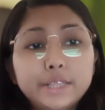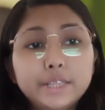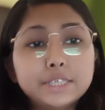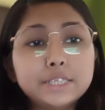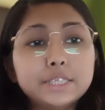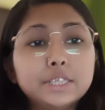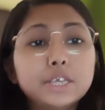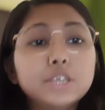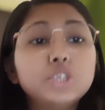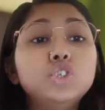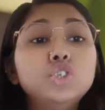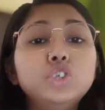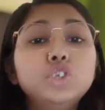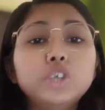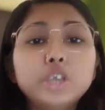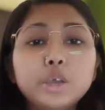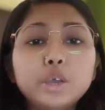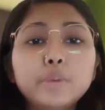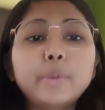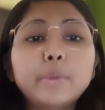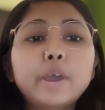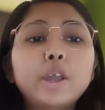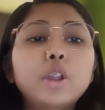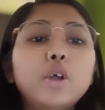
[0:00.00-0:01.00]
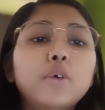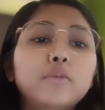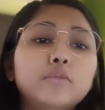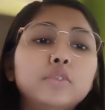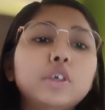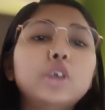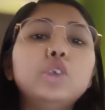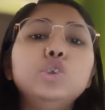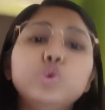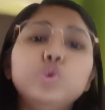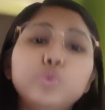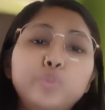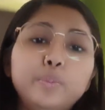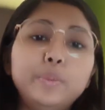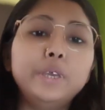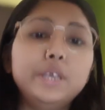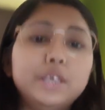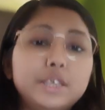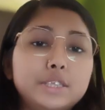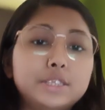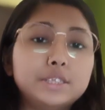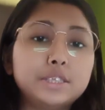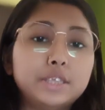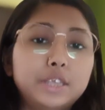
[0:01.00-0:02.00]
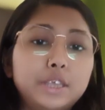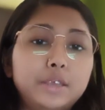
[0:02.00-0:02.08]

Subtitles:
the chairman of the UPSC?